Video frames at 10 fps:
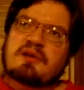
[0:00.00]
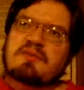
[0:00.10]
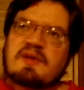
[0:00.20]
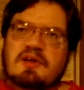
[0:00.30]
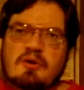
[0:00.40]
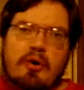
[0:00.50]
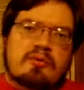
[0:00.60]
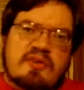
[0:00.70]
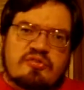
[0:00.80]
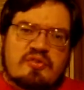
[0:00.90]
They can
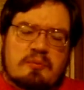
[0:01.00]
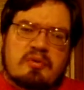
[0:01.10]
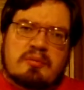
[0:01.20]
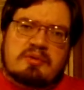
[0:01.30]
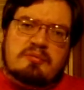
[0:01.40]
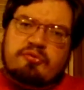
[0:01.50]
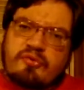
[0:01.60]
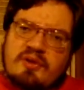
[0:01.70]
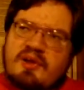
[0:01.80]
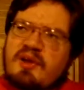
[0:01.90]
only see the problems,
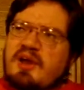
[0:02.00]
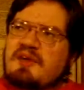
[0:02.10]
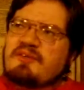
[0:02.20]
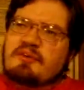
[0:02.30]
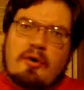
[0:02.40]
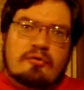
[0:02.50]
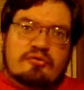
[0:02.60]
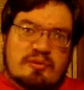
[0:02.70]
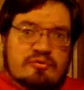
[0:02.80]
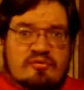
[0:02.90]
and the goal
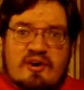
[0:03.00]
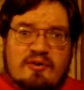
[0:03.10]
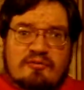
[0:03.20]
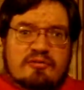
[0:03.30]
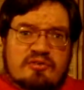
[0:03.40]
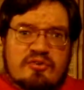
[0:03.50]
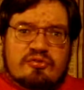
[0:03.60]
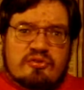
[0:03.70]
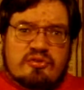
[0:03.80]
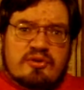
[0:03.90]
seems far off and distant.